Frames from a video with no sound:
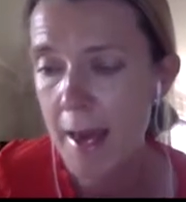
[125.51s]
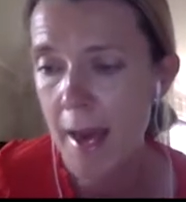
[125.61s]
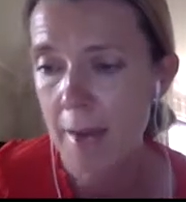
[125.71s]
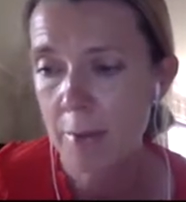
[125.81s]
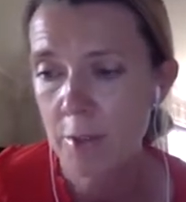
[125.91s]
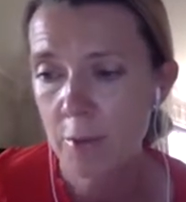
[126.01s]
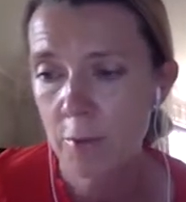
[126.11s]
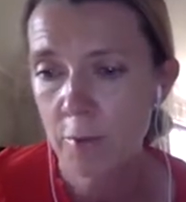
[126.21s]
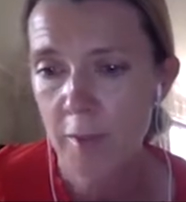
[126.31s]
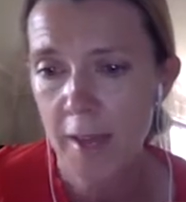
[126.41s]
And I'm just
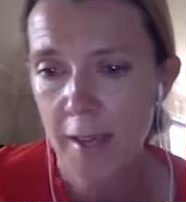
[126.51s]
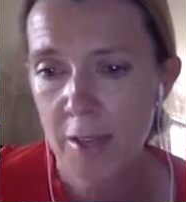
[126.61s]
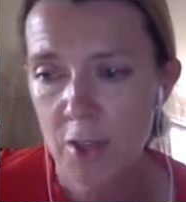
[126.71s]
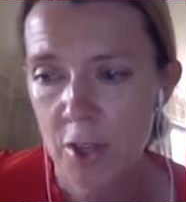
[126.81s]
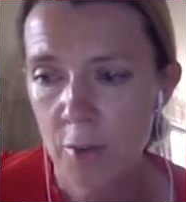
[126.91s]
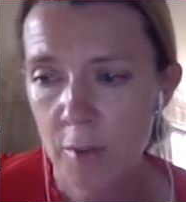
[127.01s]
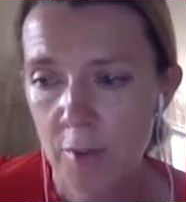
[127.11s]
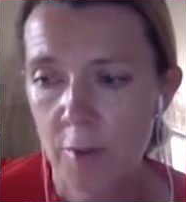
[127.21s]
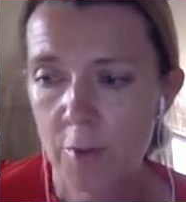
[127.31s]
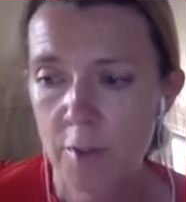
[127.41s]
hopeful that I can share with
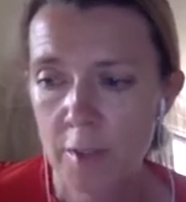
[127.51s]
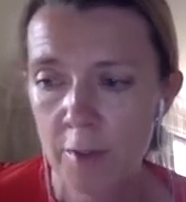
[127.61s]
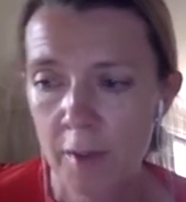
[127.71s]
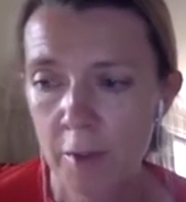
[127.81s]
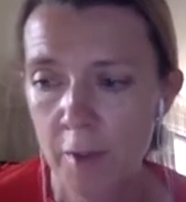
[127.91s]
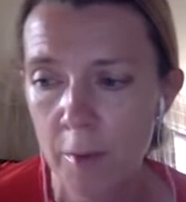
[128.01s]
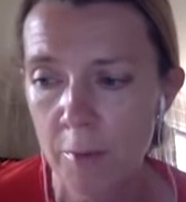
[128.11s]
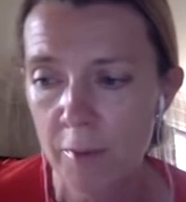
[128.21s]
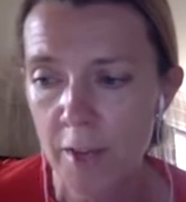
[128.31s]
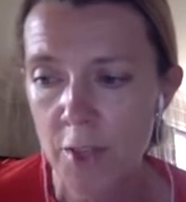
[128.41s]
you. I know there's a lot of healthcare
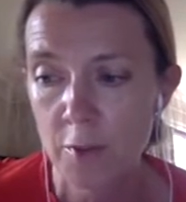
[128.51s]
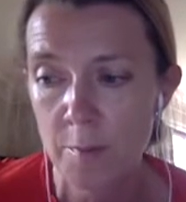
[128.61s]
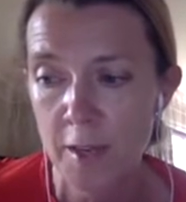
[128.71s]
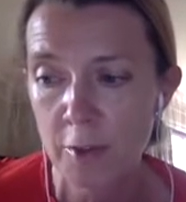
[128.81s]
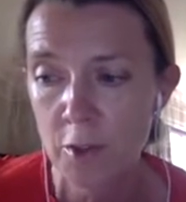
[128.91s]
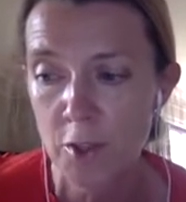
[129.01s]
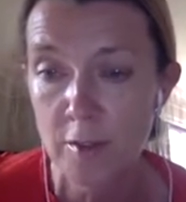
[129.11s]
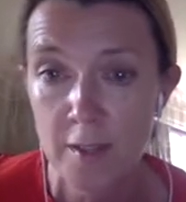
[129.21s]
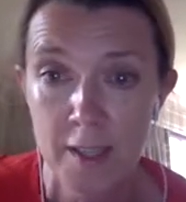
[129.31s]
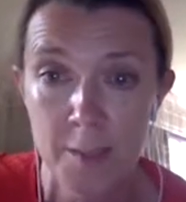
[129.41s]
professionals, medical
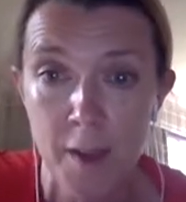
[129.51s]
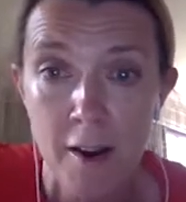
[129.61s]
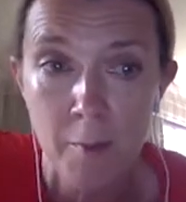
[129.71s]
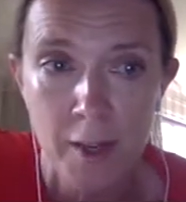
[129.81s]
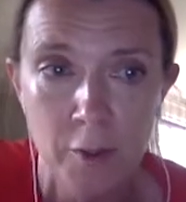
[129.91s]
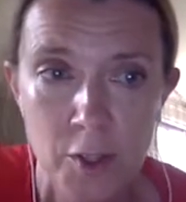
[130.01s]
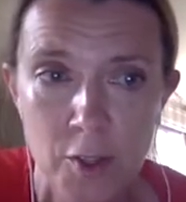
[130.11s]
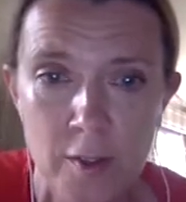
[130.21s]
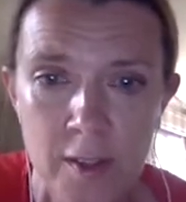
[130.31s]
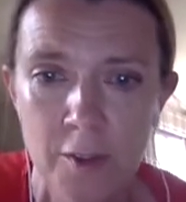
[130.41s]
students, and aspiring medical
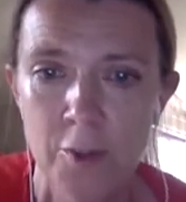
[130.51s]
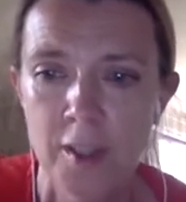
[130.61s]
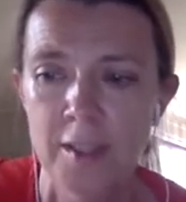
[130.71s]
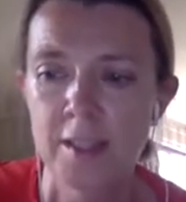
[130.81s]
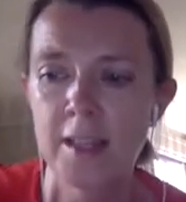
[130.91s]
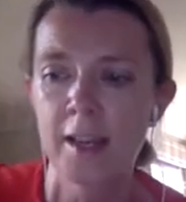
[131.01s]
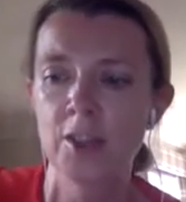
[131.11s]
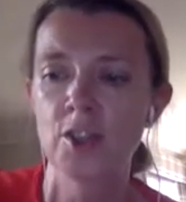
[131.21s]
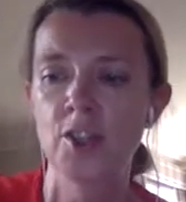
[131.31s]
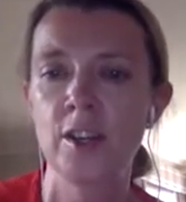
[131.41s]
students in the audience today. I
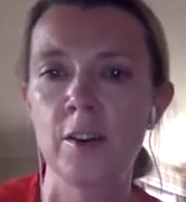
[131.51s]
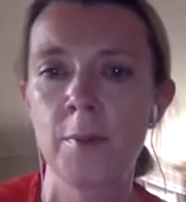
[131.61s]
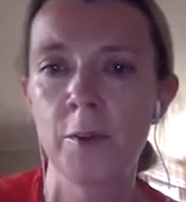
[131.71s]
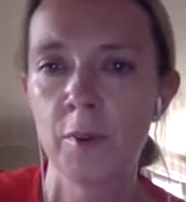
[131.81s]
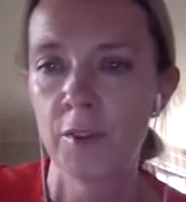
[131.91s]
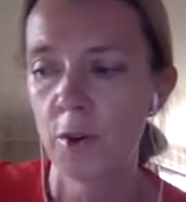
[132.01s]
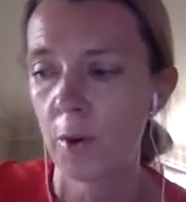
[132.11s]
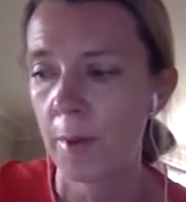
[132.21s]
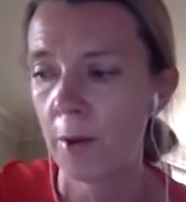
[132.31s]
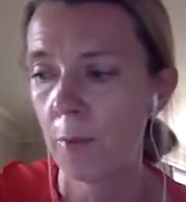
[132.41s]
can just share a bit with you
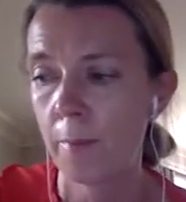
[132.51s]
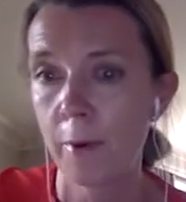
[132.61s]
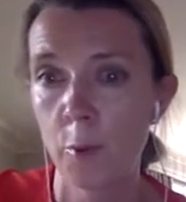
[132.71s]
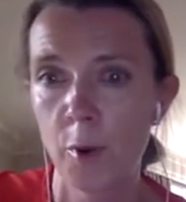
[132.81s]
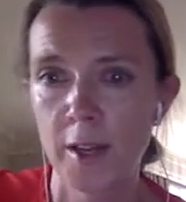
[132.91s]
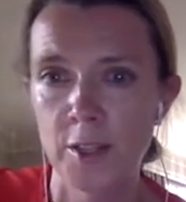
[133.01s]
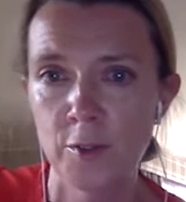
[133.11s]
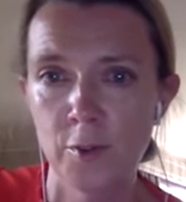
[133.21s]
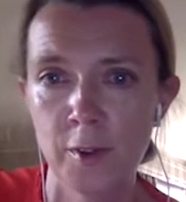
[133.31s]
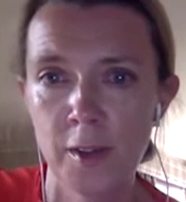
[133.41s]
about, about what I do.